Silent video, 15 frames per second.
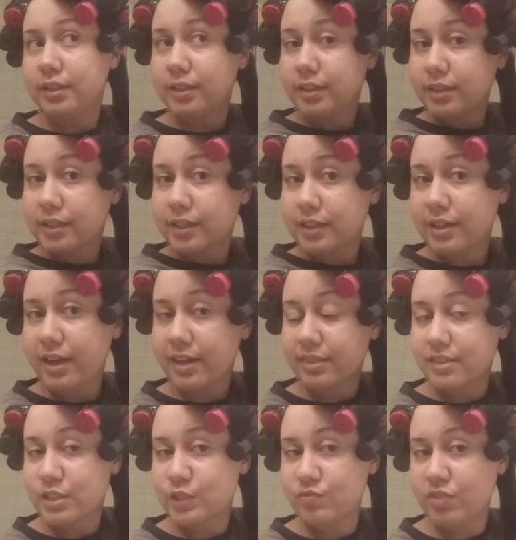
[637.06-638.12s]
looking
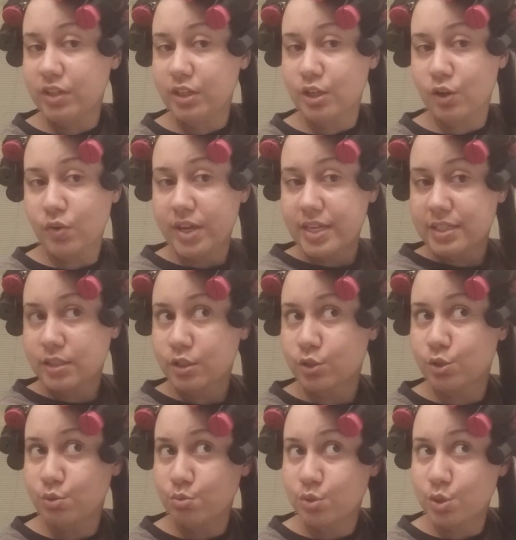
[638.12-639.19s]
at this video as
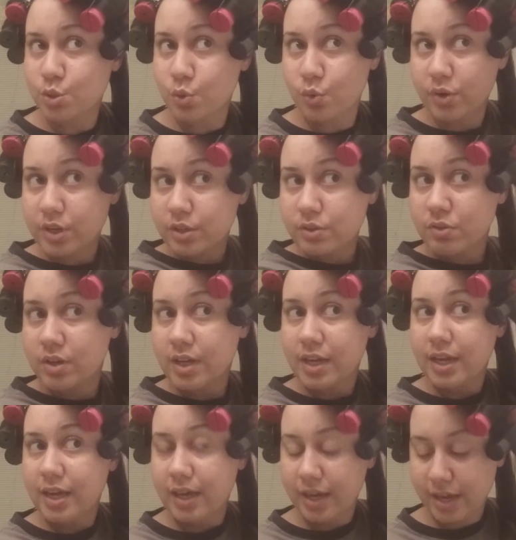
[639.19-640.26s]
a tutorial
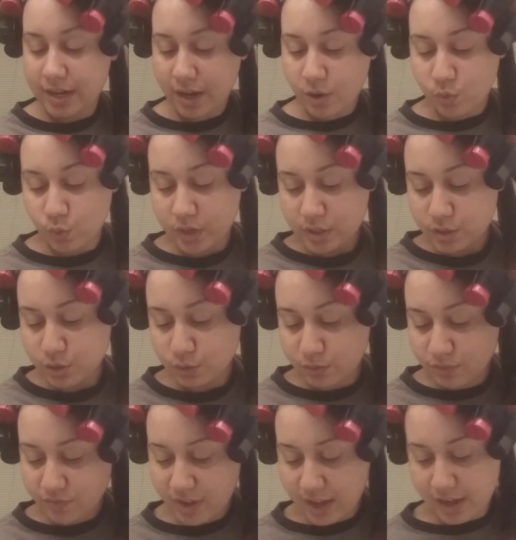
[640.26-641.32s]
and I went too
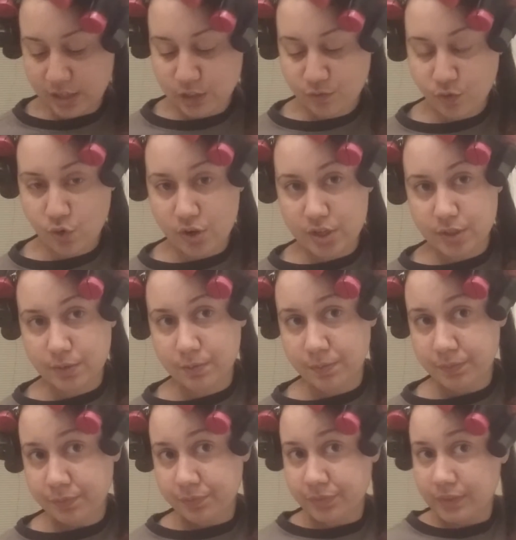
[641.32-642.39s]
fast for you,
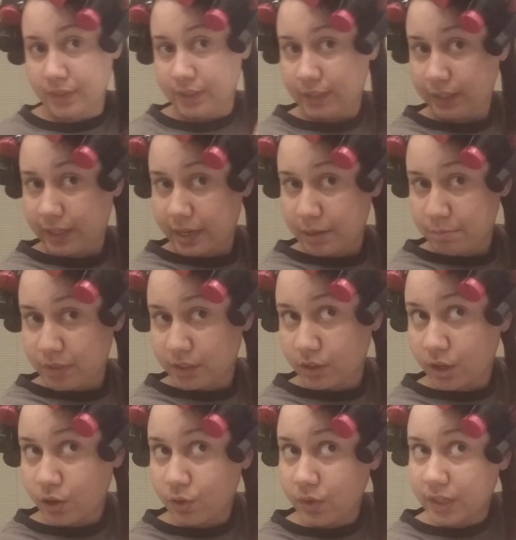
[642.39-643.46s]
let me
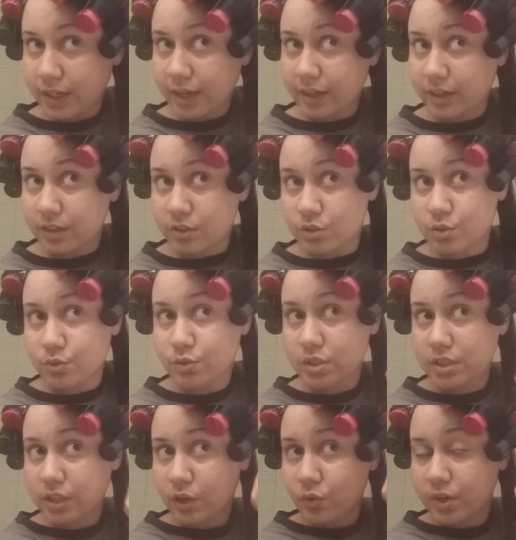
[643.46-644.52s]
know and I can
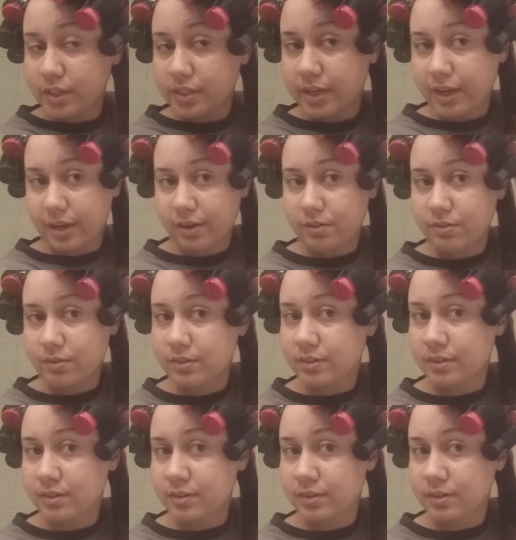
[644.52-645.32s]
slow it down